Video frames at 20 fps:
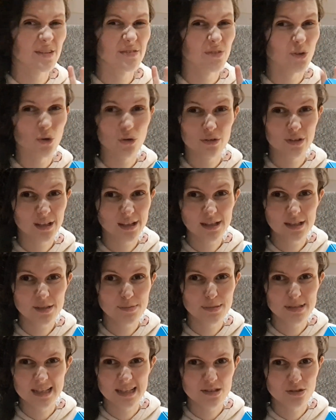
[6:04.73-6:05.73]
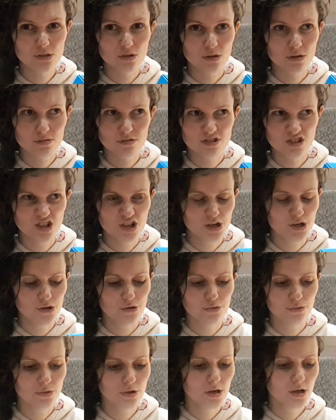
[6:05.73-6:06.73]
4 of these. My dad's got
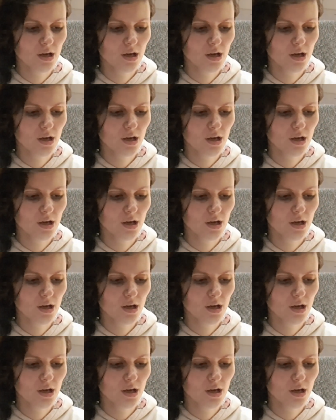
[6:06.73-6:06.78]
2.